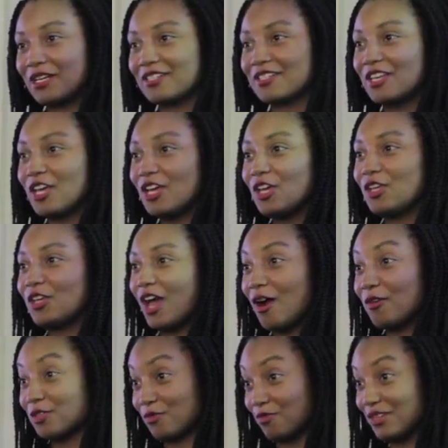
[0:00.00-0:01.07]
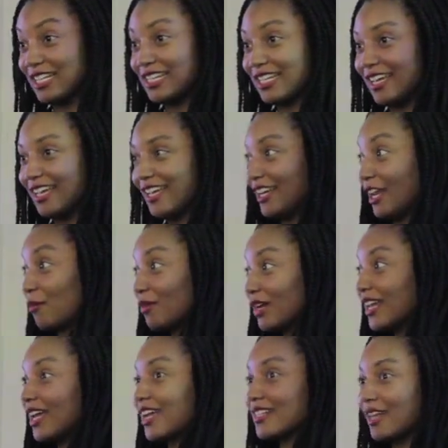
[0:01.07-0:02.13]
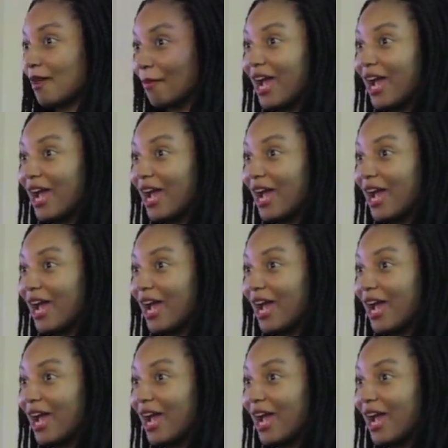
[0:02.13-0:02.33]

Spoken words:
because I was a reader and I realised I'm